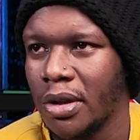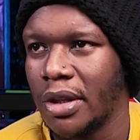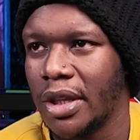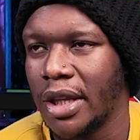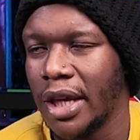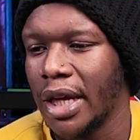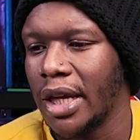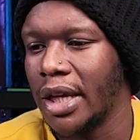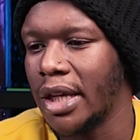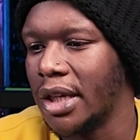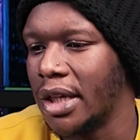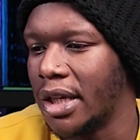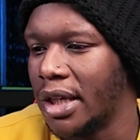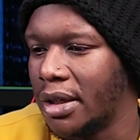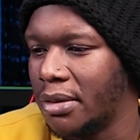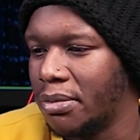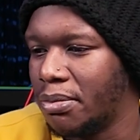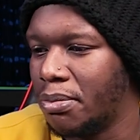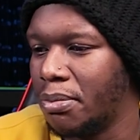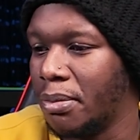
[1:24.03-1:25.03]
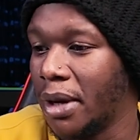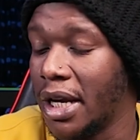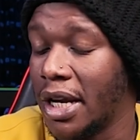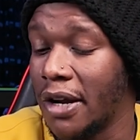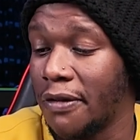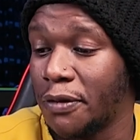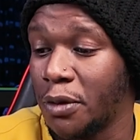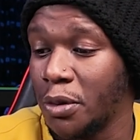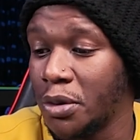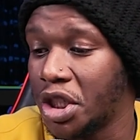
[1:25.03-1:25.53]
They made
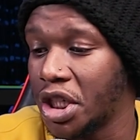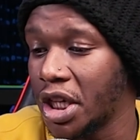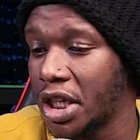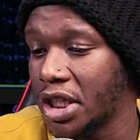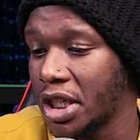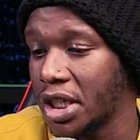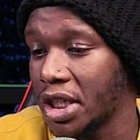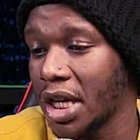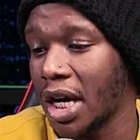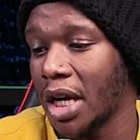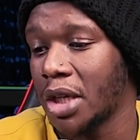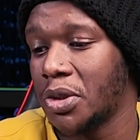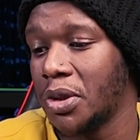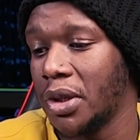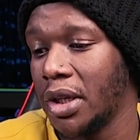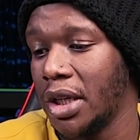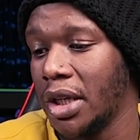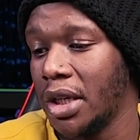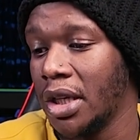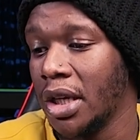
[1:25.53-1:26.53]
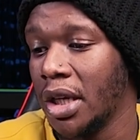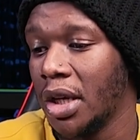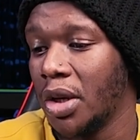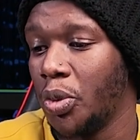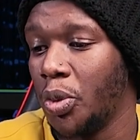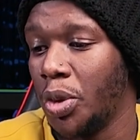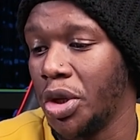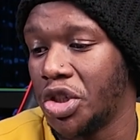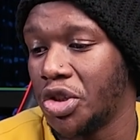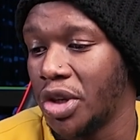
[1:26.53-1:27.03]
a few changes, actually,
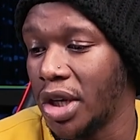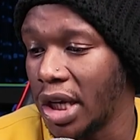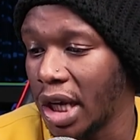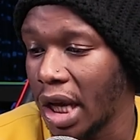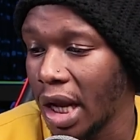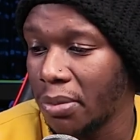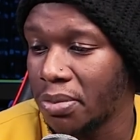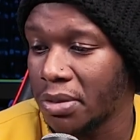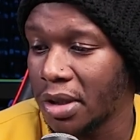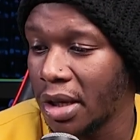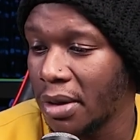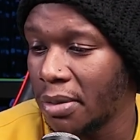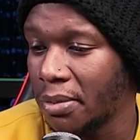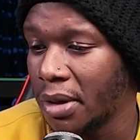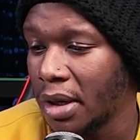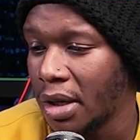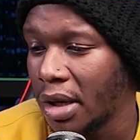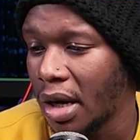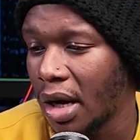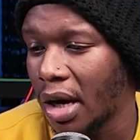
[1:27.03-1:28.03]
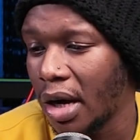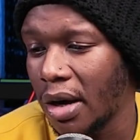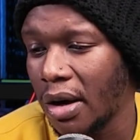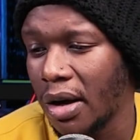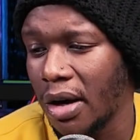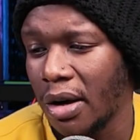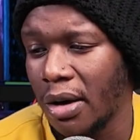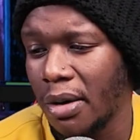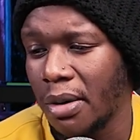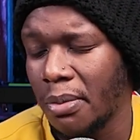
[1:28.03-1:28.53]
which really helped them.
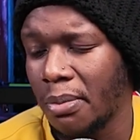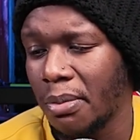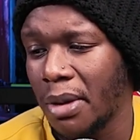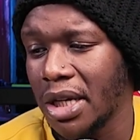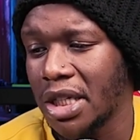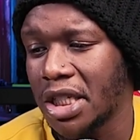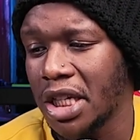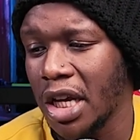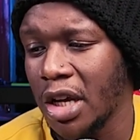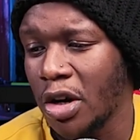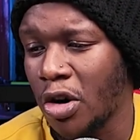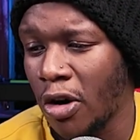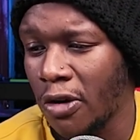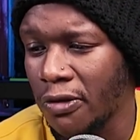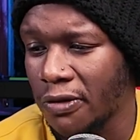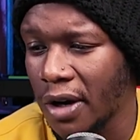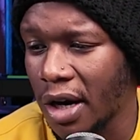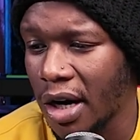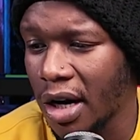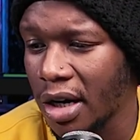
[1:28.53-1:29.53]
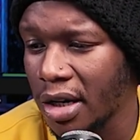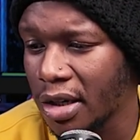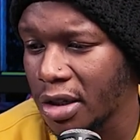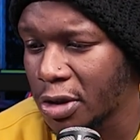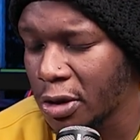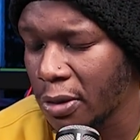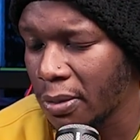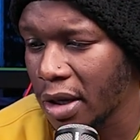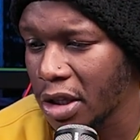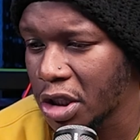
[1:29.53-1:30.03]
Matej Kovar,
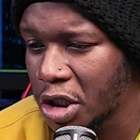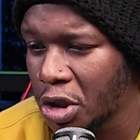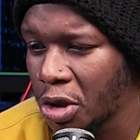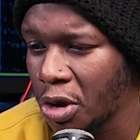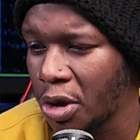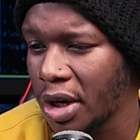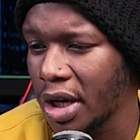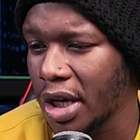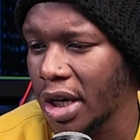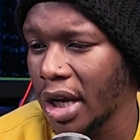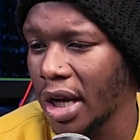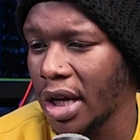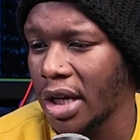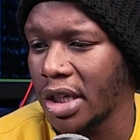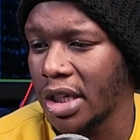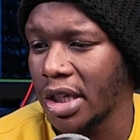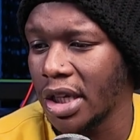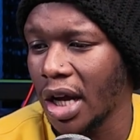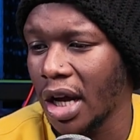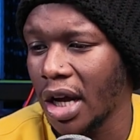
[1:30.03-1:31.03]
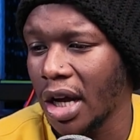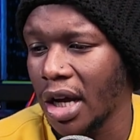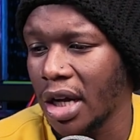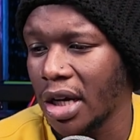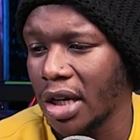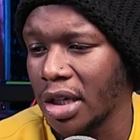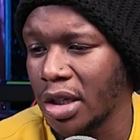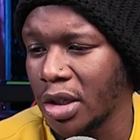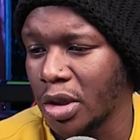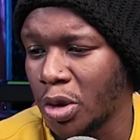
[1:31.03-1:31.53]
Tomas Cioria, and
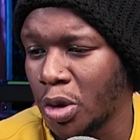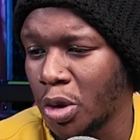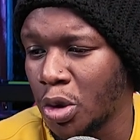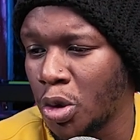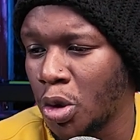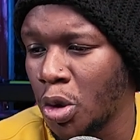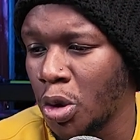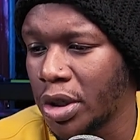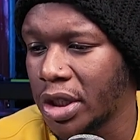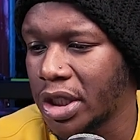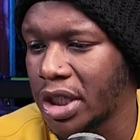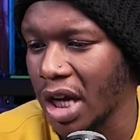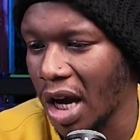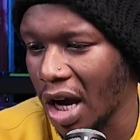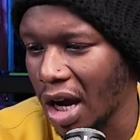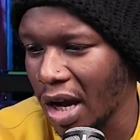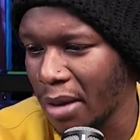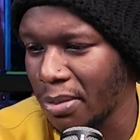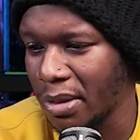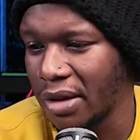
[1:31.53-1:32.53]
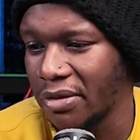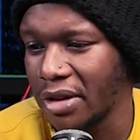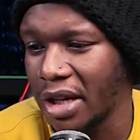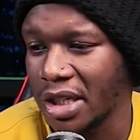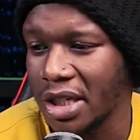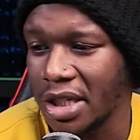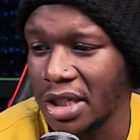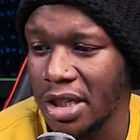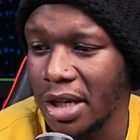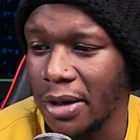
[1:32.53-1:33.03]
Jan Kukta, I believe
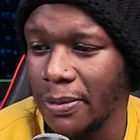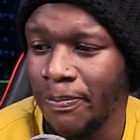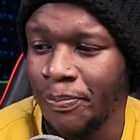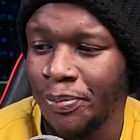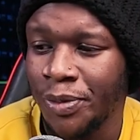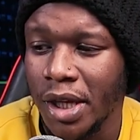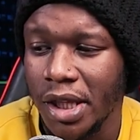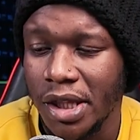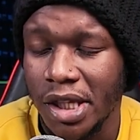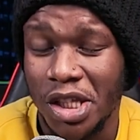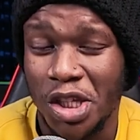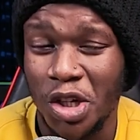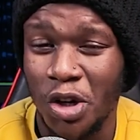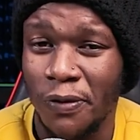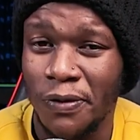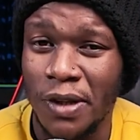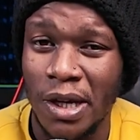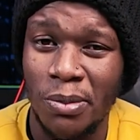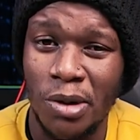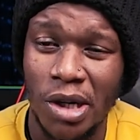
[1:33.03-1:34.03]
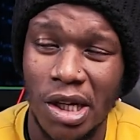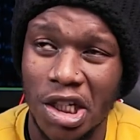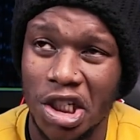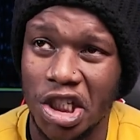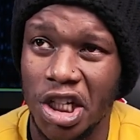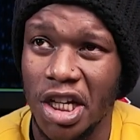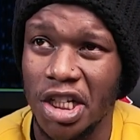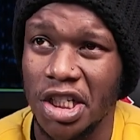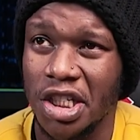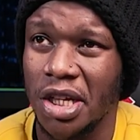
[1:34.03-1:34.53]
that's his name. The three of them really
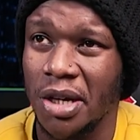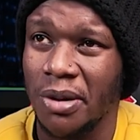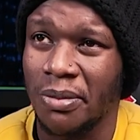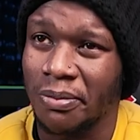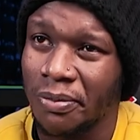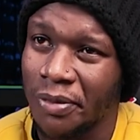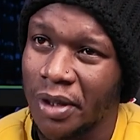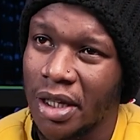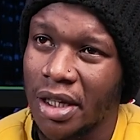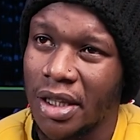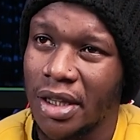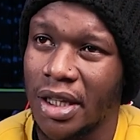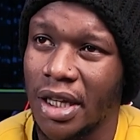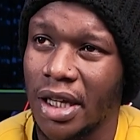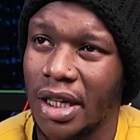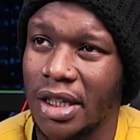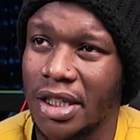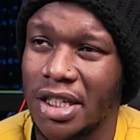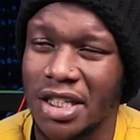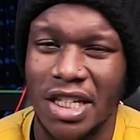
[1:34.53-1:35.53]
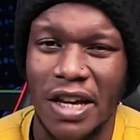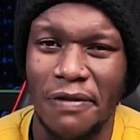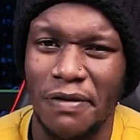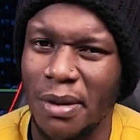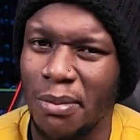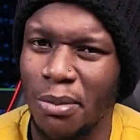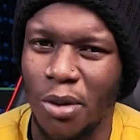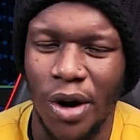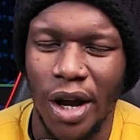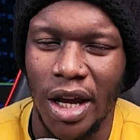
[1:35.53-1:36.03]
changed them. They just gave
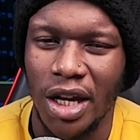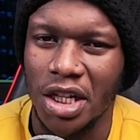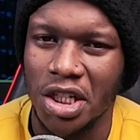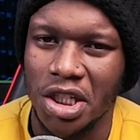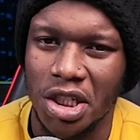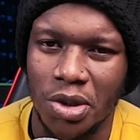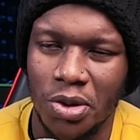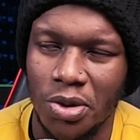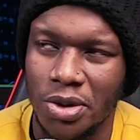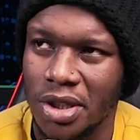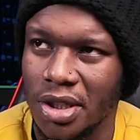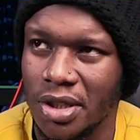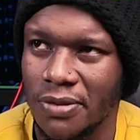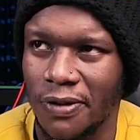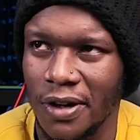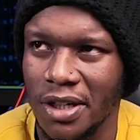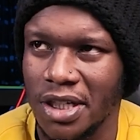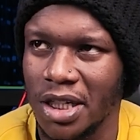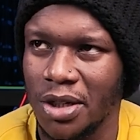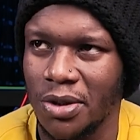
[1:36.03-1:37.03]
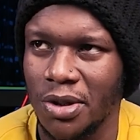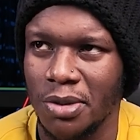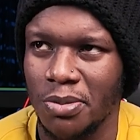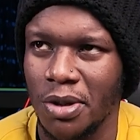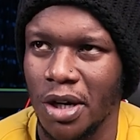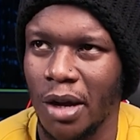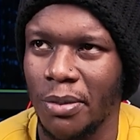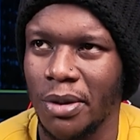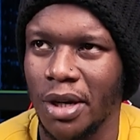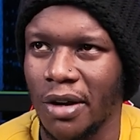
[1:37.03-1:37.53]
them more energy because fatigue is
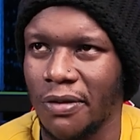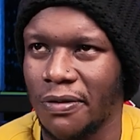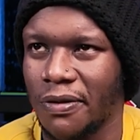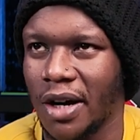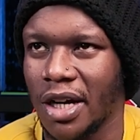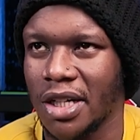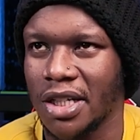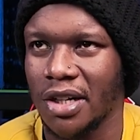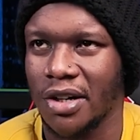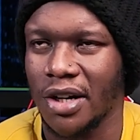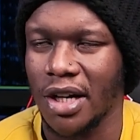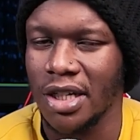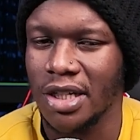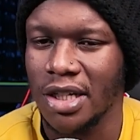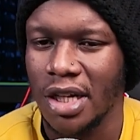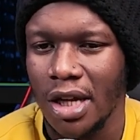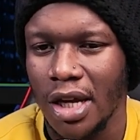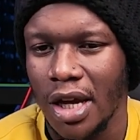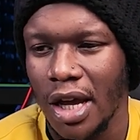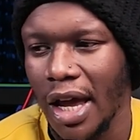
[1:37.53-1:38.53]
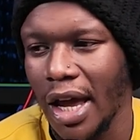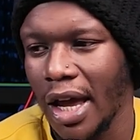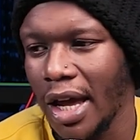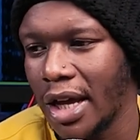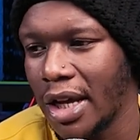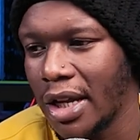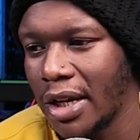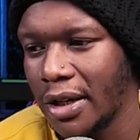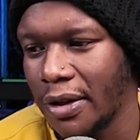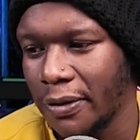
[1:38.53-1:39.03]
becoming a factor, right?
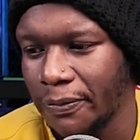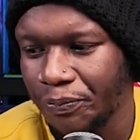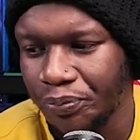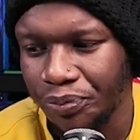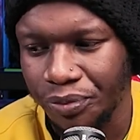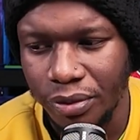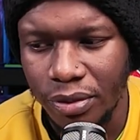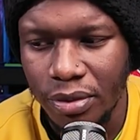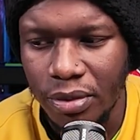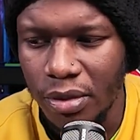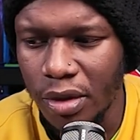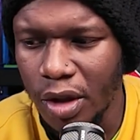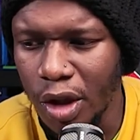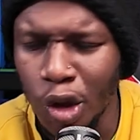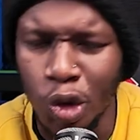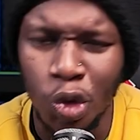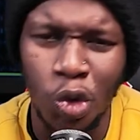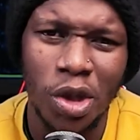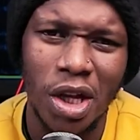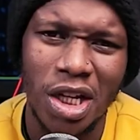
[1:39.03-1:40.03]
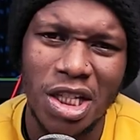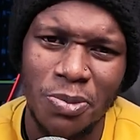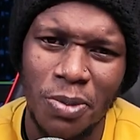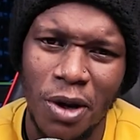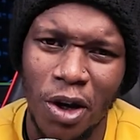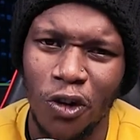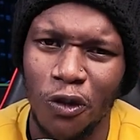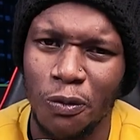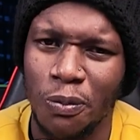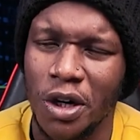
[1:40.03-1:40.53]
And through that
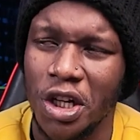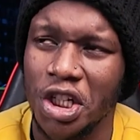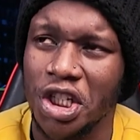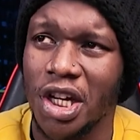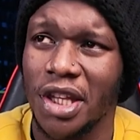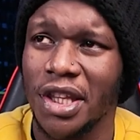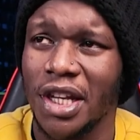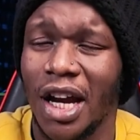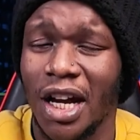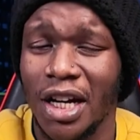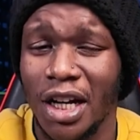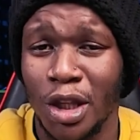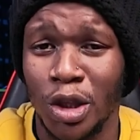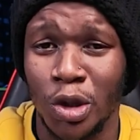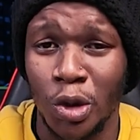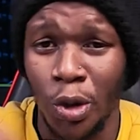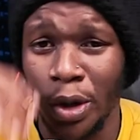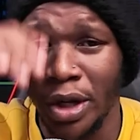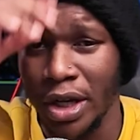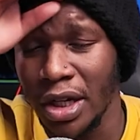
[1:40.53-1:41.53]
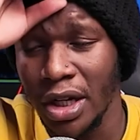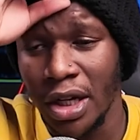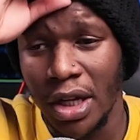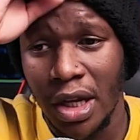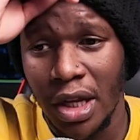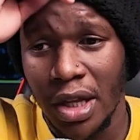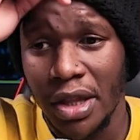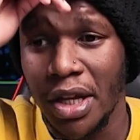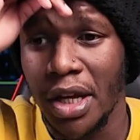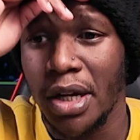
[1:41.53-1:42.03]
spell of pressure, they had a throw-in.
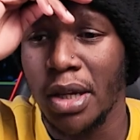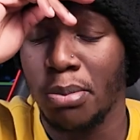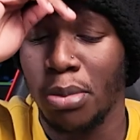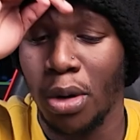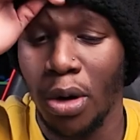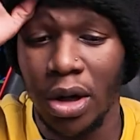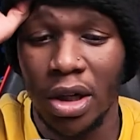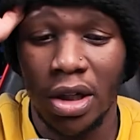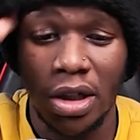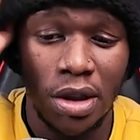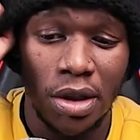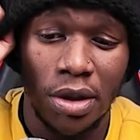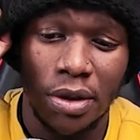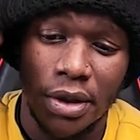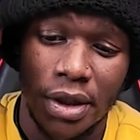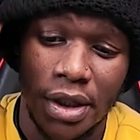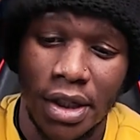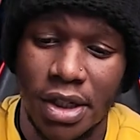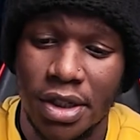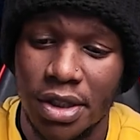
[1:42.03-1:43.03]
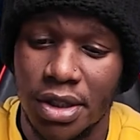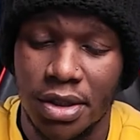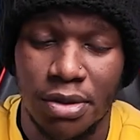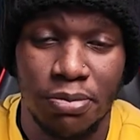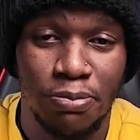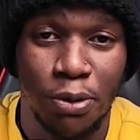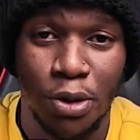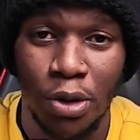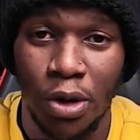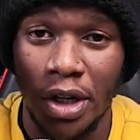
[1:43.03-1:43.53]
Then the ball is
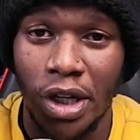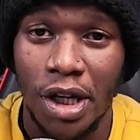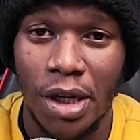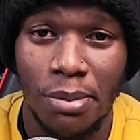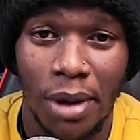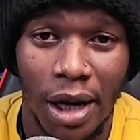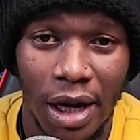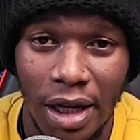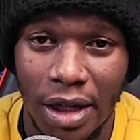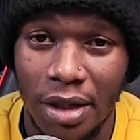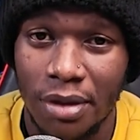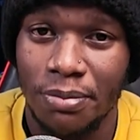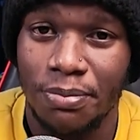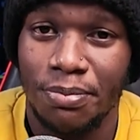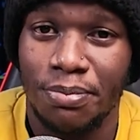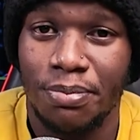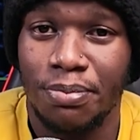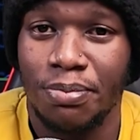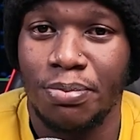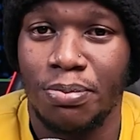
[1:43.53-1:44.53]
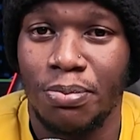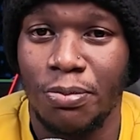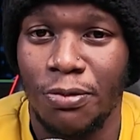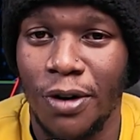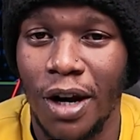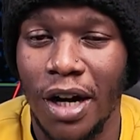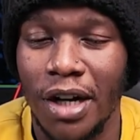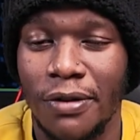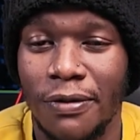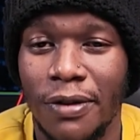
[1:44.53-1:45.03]
thrown in by
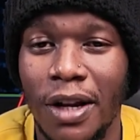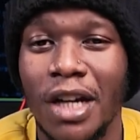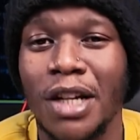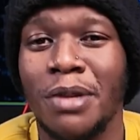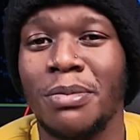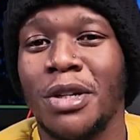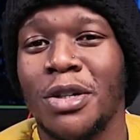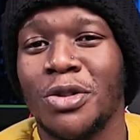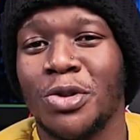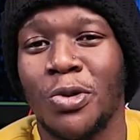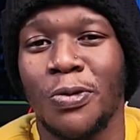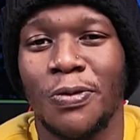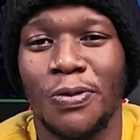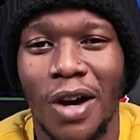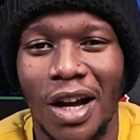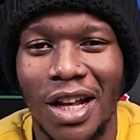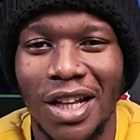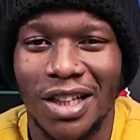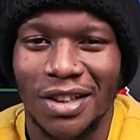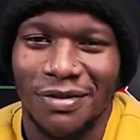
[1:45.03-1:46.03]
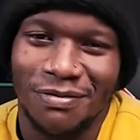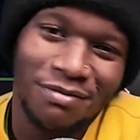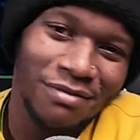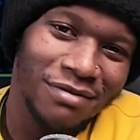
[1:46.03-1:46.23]
Vladimir Sufal.